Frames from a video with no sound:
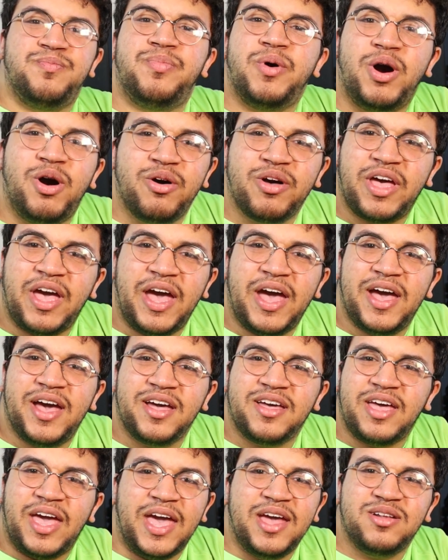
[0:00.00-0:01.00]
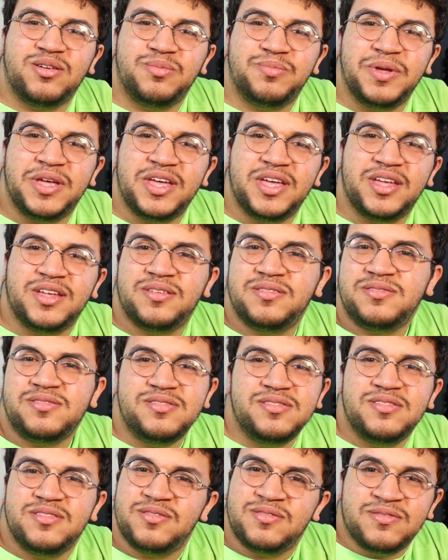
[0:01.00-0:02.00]
ball gag, anal bead
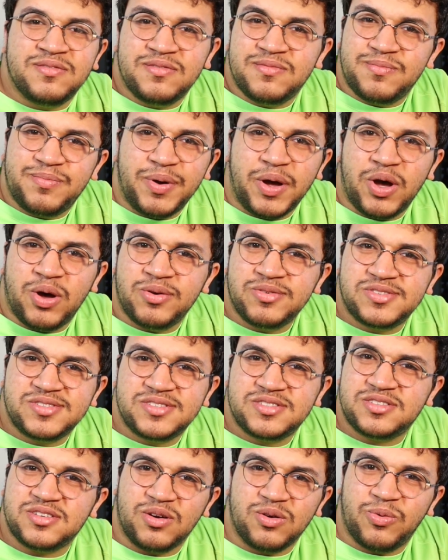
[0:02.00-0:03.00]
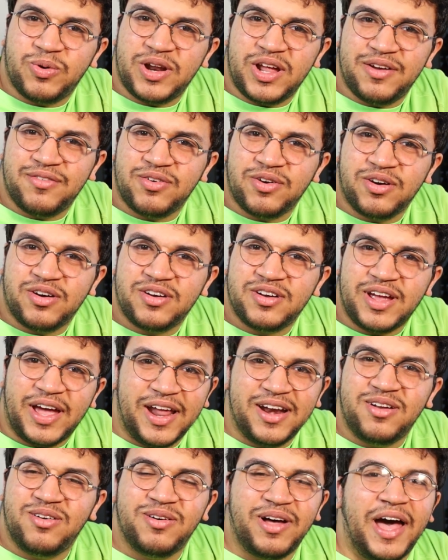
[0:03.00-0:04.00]
posts or whatever.
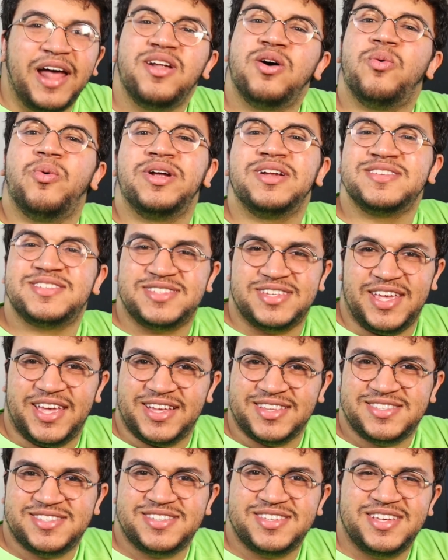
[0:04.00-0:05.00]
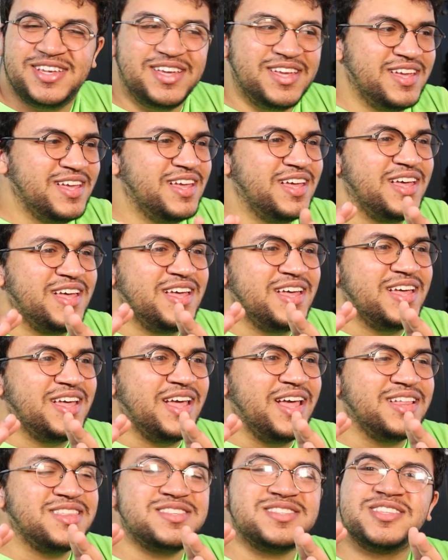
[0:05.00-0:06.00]
I don't want to see it.
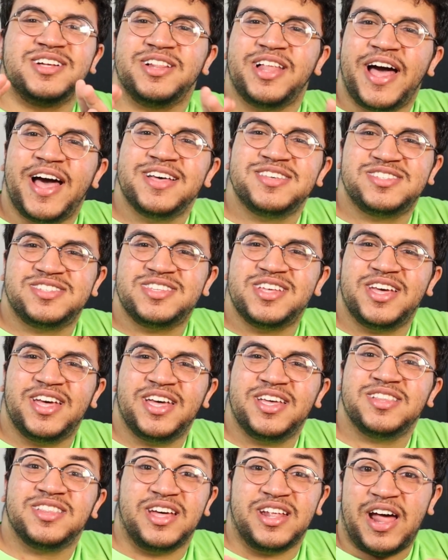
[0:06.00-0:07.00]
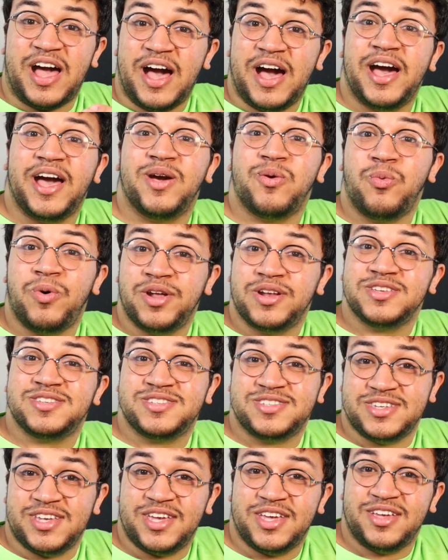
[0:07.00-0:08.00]
It's the last thing that I want to
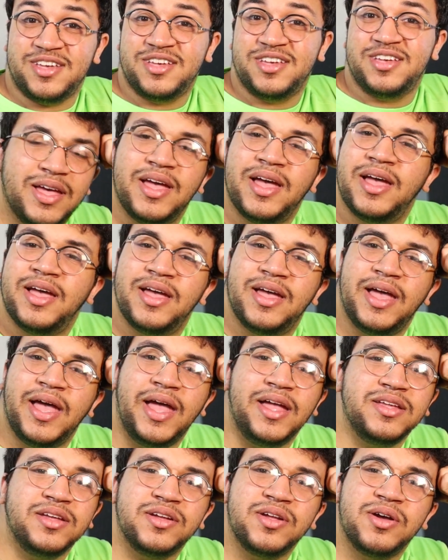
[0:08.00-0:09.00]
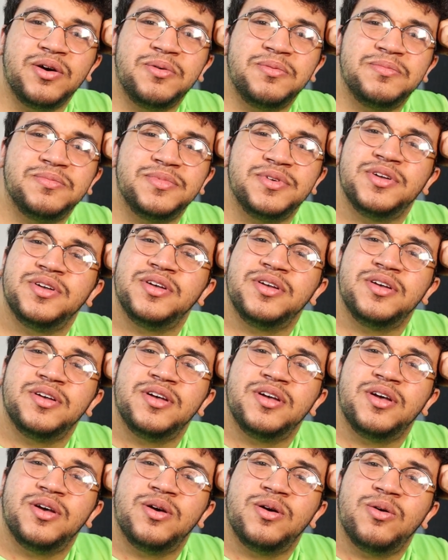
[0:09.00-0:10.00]
see. And you know,
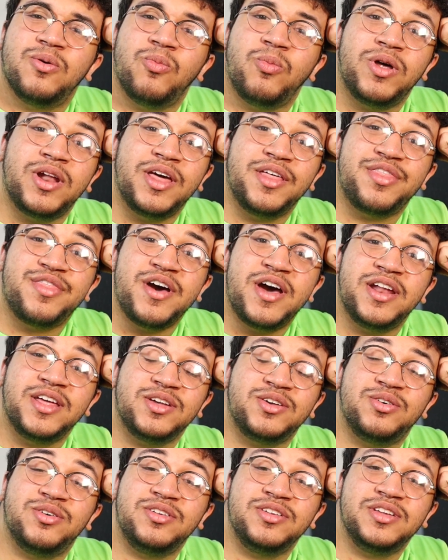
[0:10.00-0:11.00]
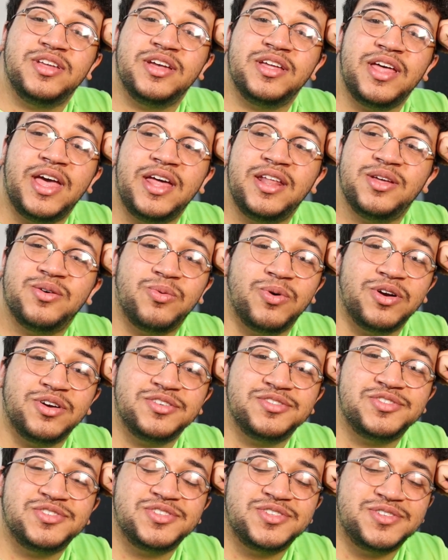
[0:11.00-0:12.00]
when I thought it couldn't get any
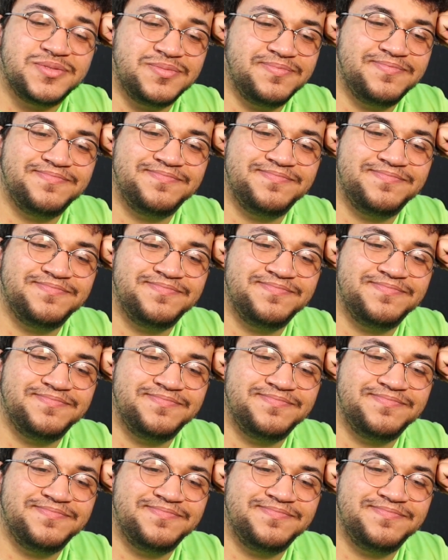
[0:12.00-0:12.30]
worse,